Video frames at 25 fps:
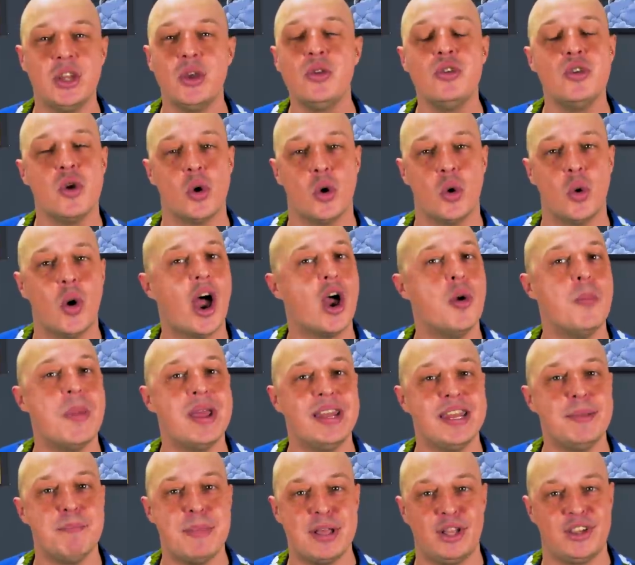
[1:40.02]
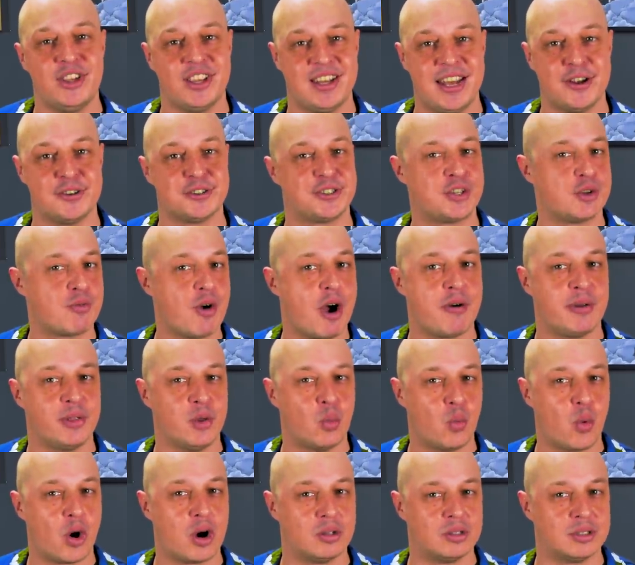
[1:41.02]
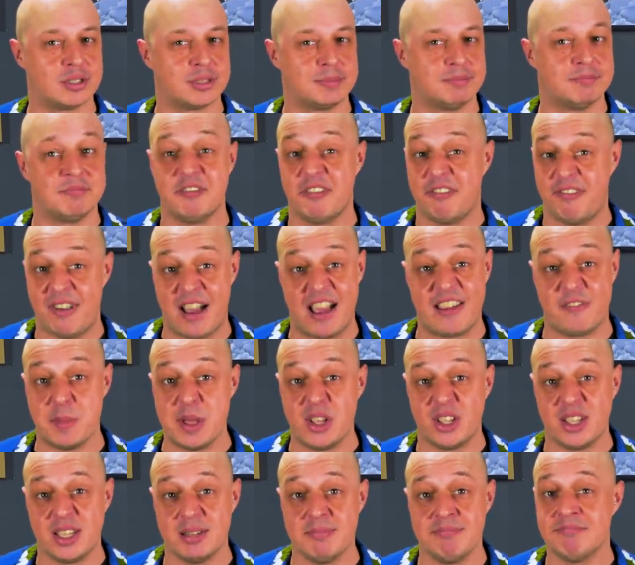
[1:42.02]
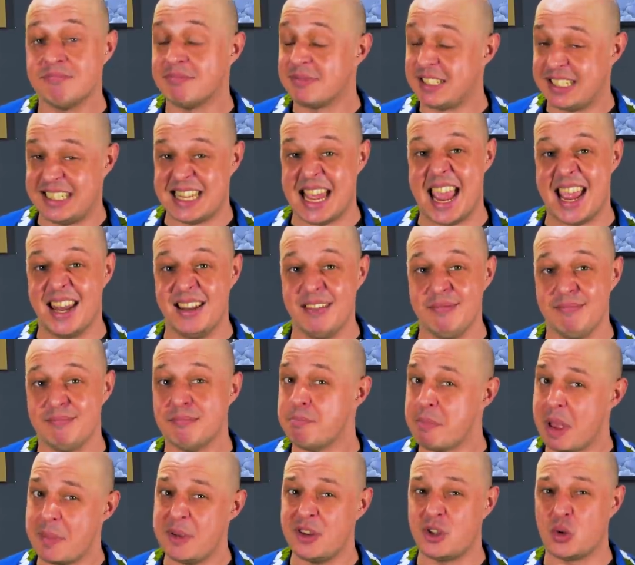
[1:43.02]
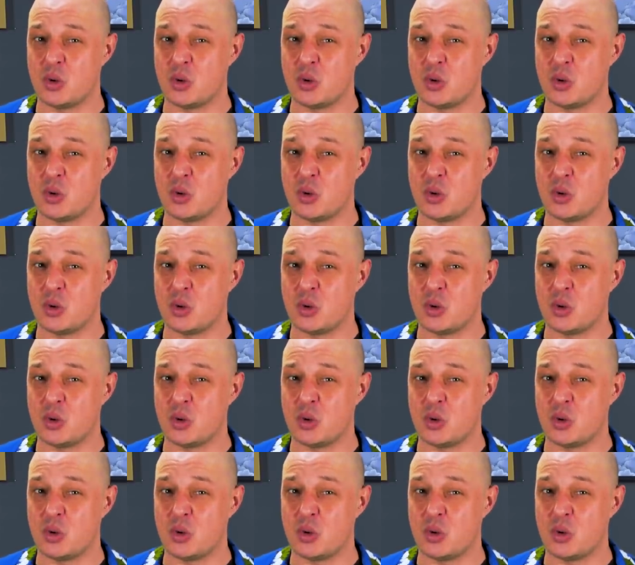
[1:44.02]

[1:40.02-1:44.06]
you know how many millionaires there are in the world? five million? ten? Maybe